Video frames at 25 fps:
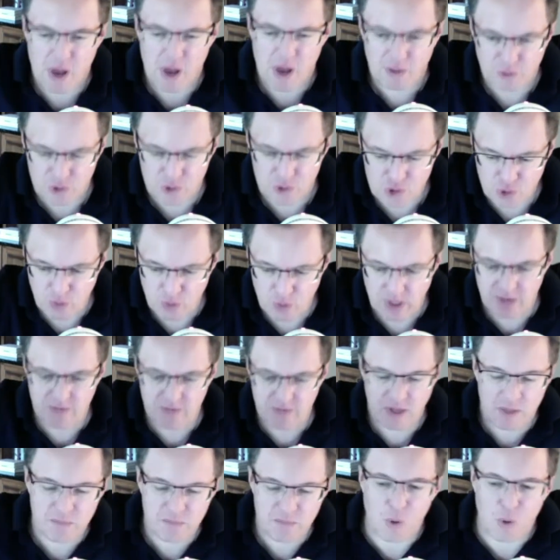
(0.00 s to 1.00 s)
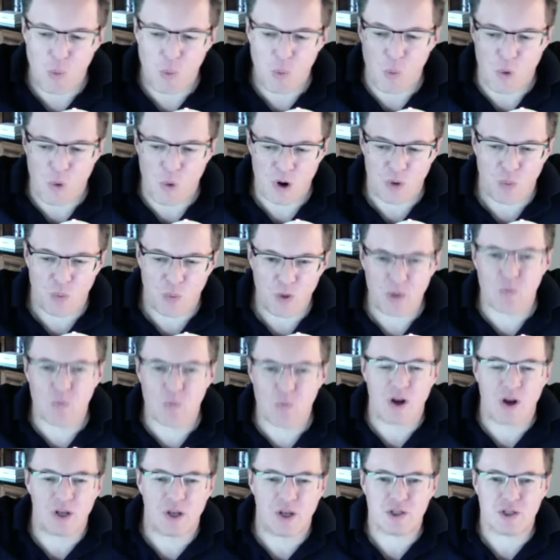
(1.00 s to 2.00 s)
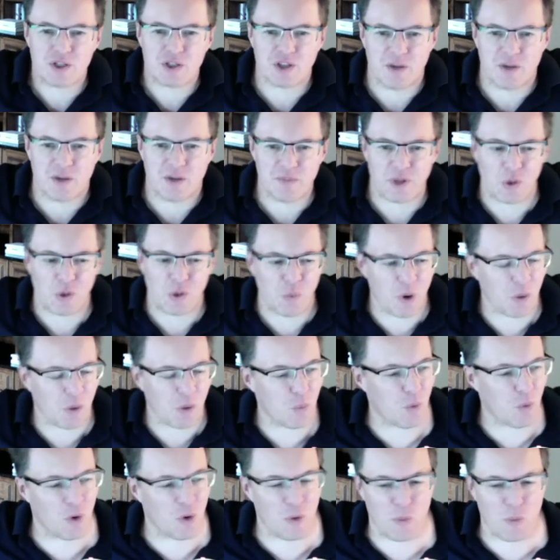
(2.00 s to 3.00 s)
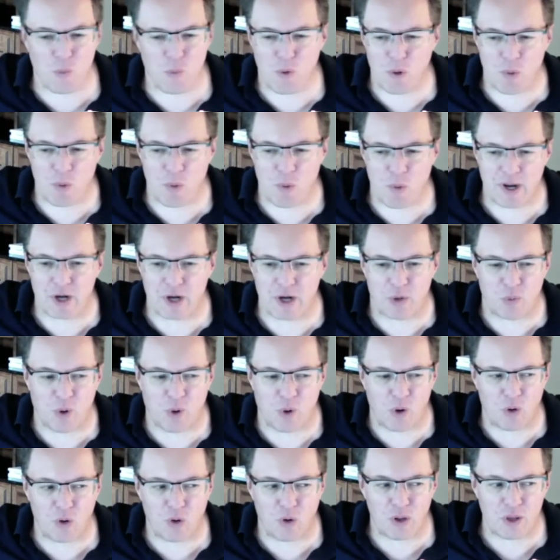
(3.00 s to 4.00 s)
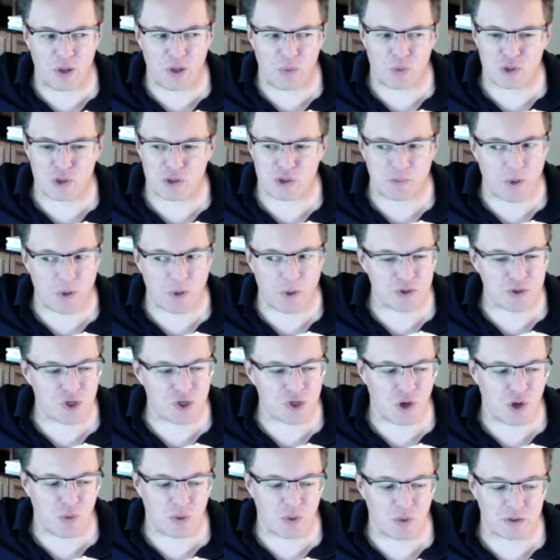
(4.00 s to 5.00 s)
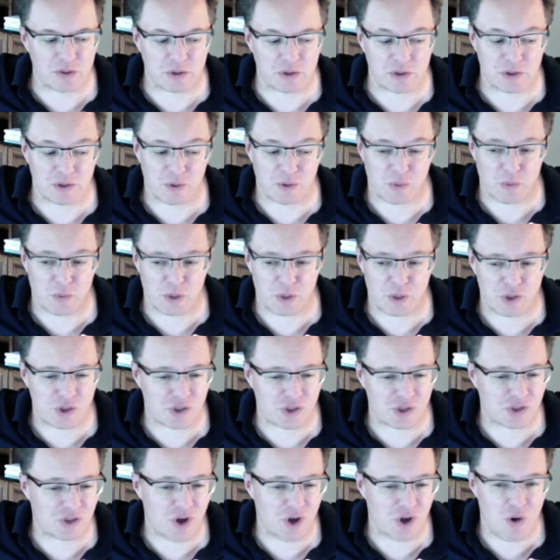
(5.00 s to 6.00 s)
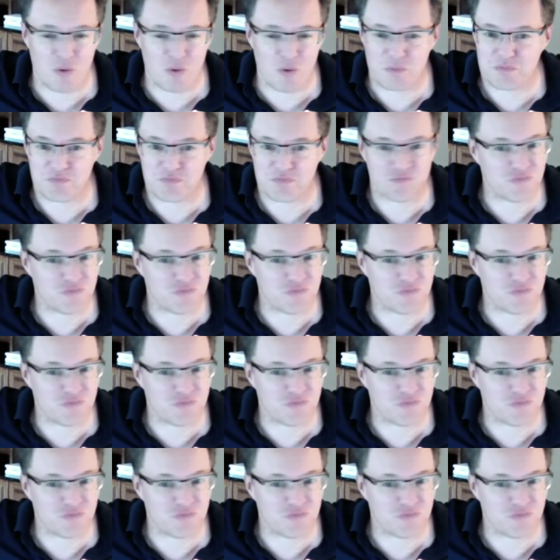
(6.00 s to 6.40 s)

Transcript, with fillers: Not that you have that, but where we oh, run no, into I something where we're where we're in a role and we're supposed to know what to do, and we just don't,